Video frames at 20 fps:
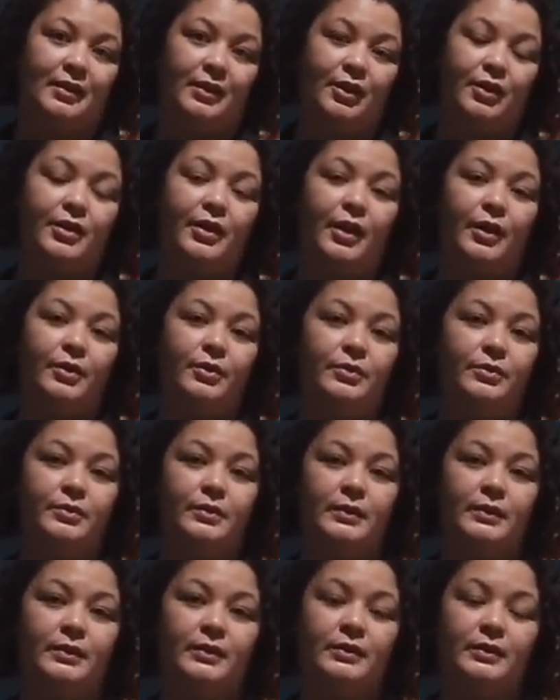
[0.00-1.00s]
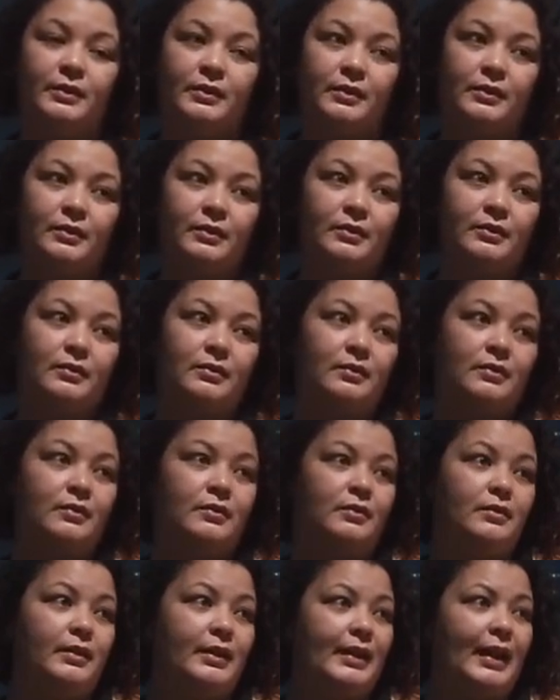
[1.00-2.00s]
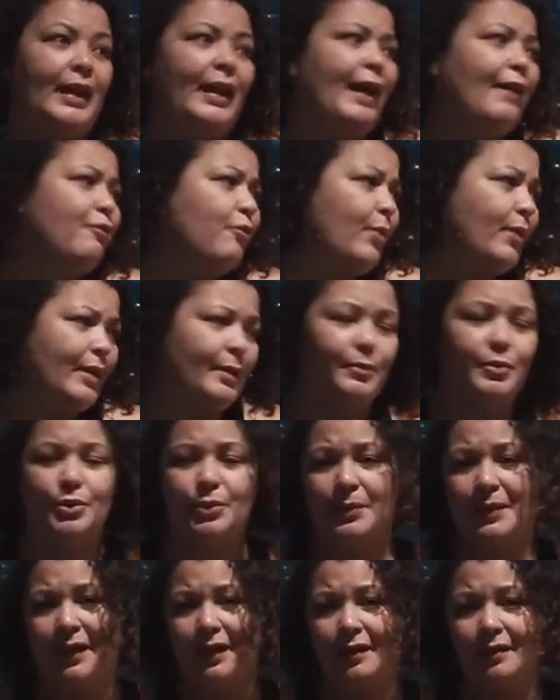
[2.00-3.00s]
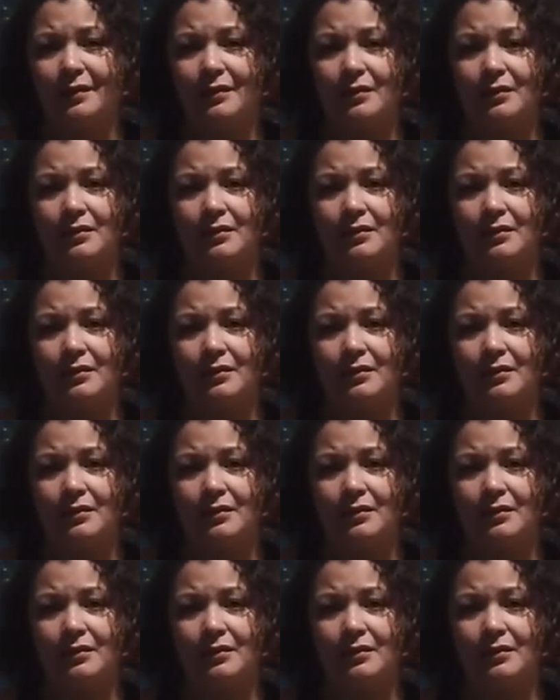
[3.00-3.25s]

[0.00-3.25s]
You know? And I love what I'm doing.